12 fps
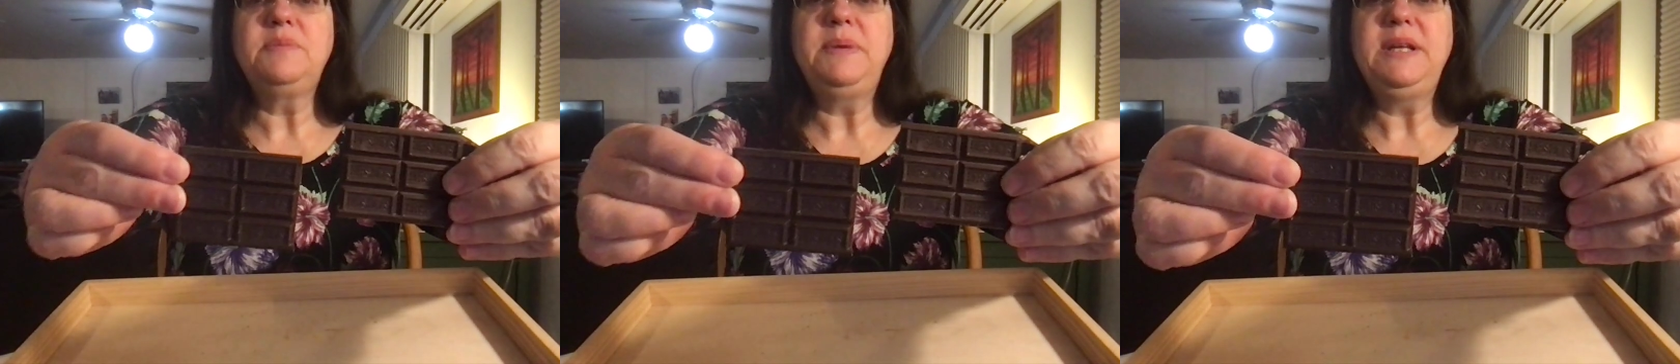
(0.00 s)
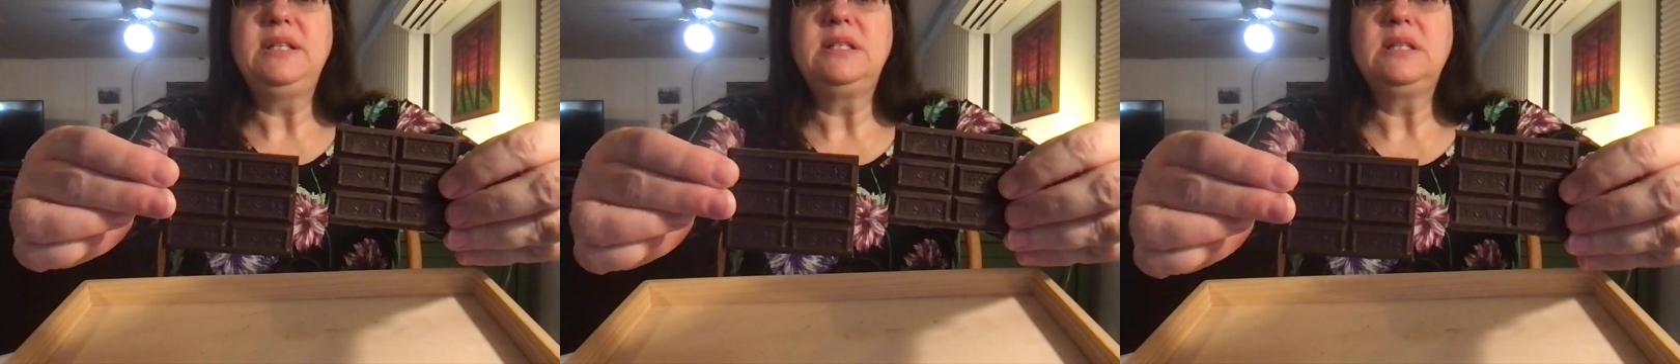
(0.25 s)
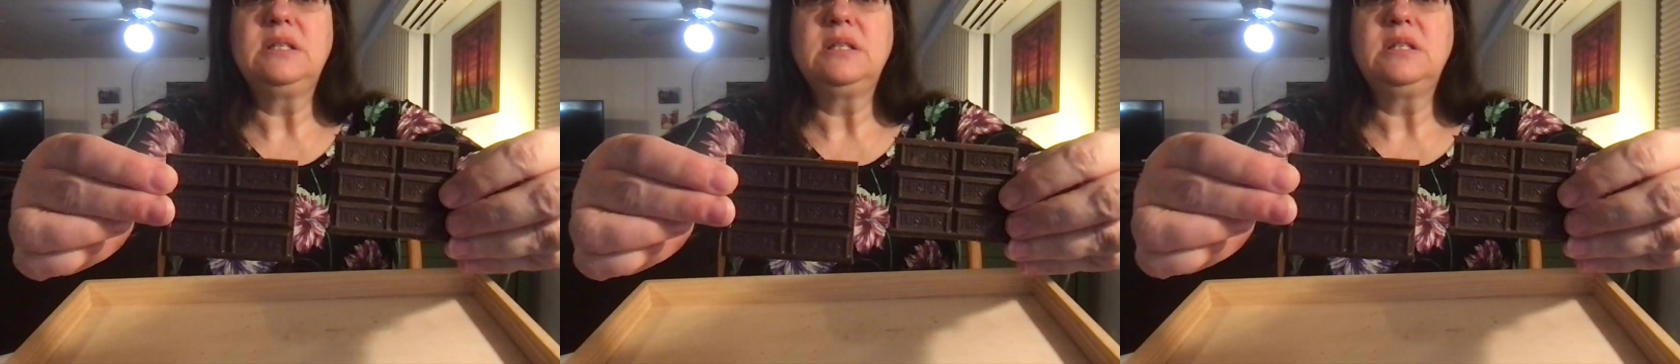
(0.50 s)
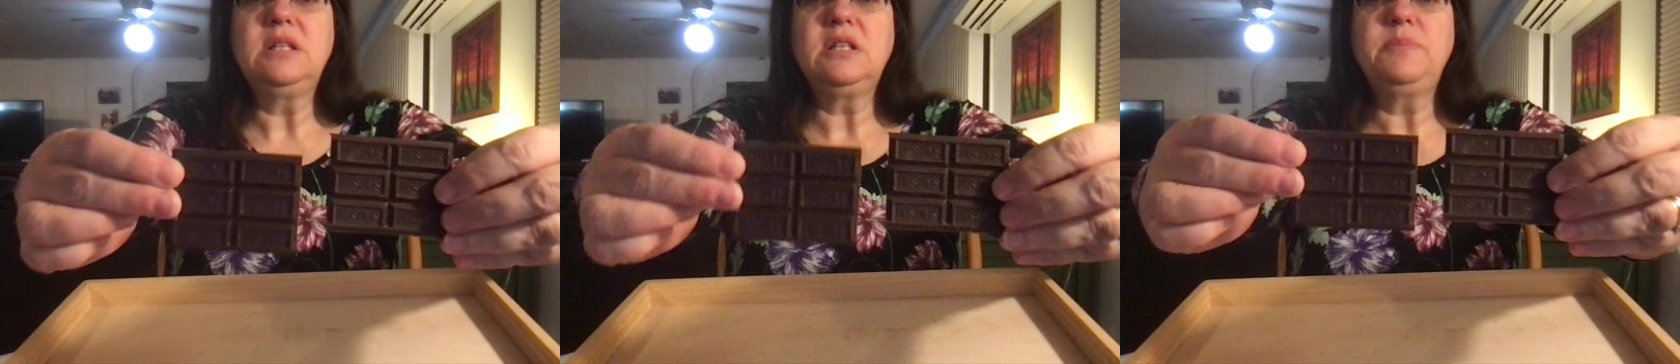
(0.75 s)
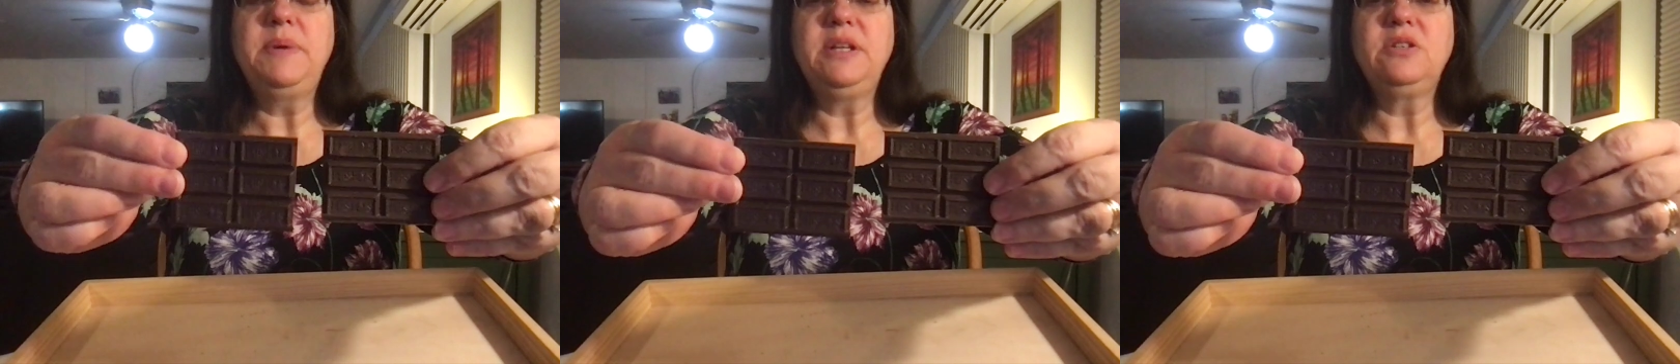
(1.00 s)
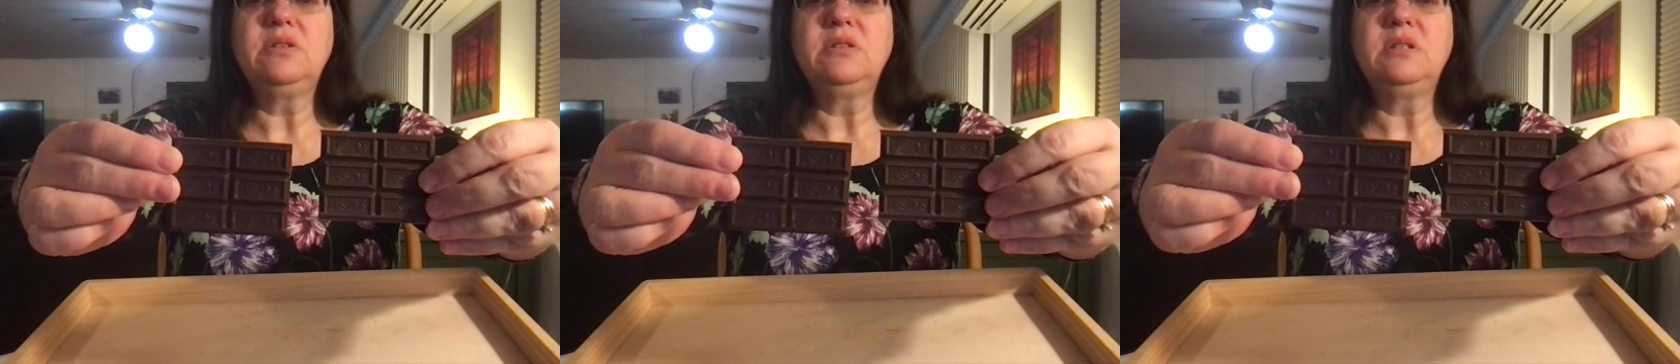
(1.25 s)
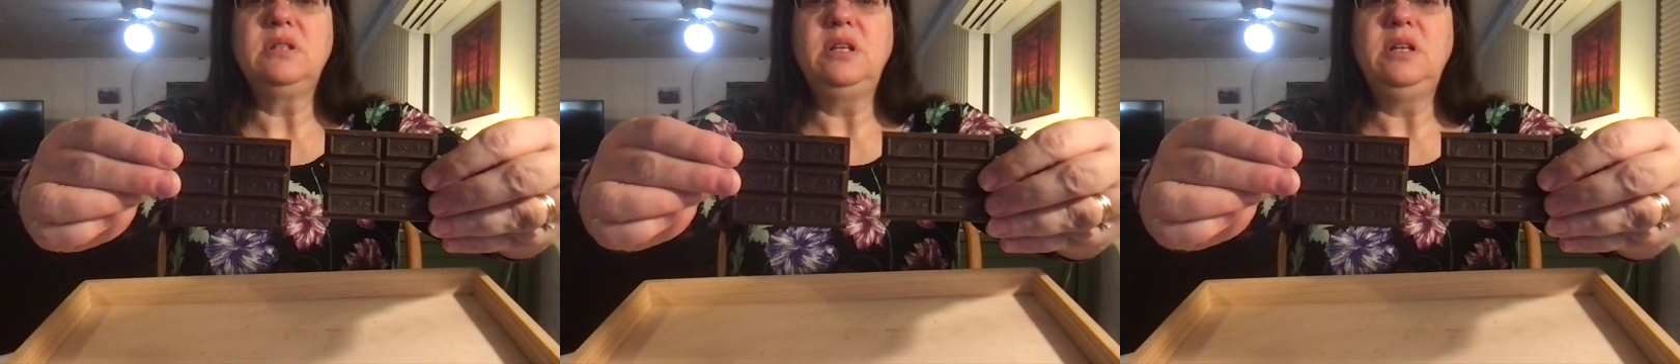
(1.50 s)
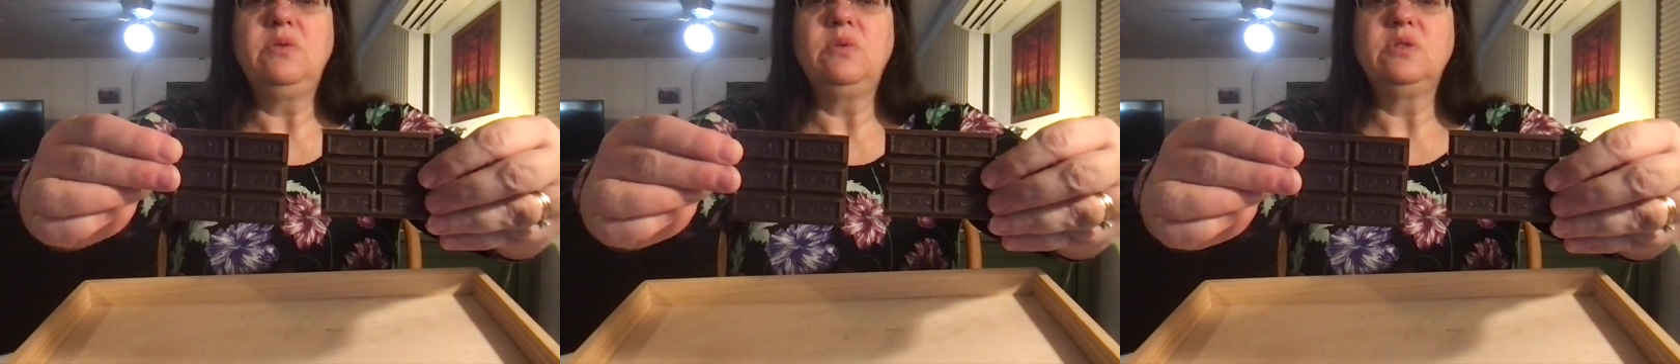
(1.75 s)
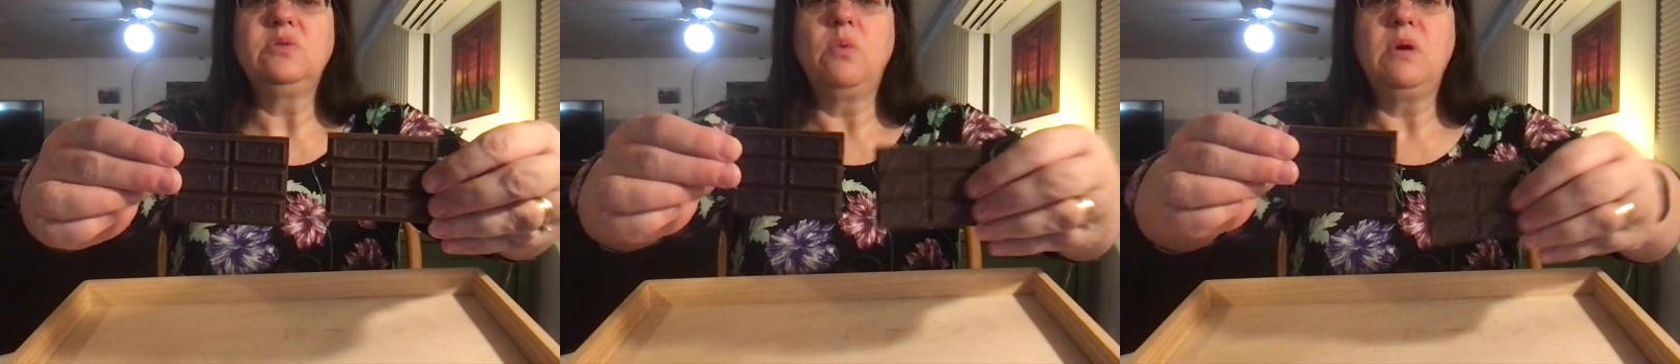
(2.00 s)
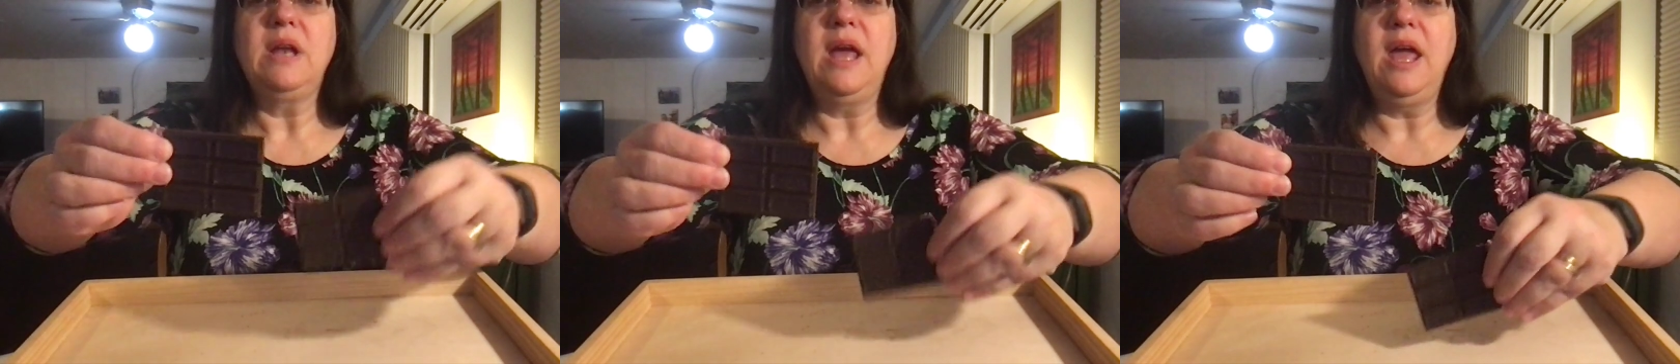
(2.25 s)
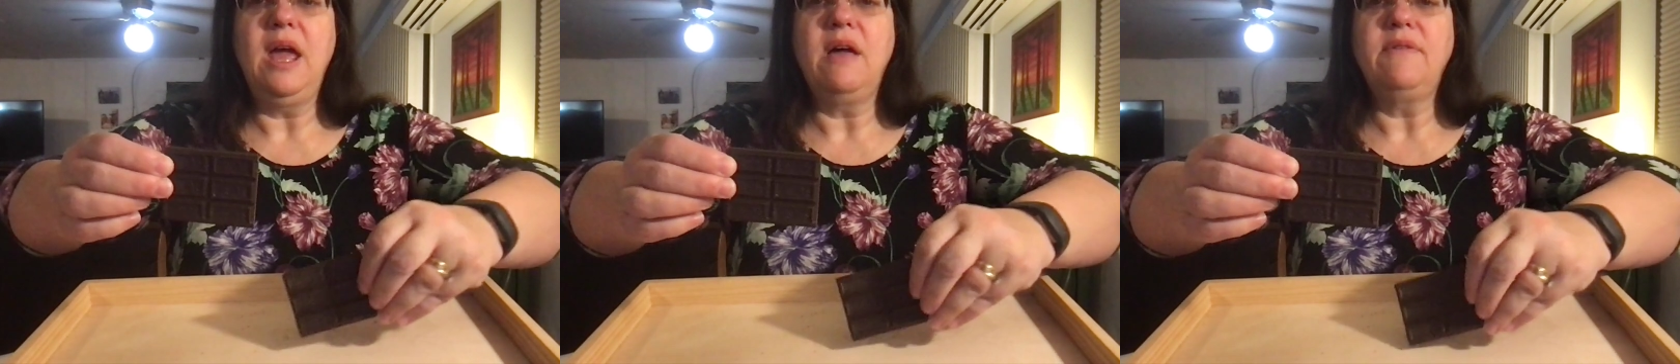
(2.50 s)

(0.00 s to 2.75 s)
pieces and 6 pieces equals 1/2.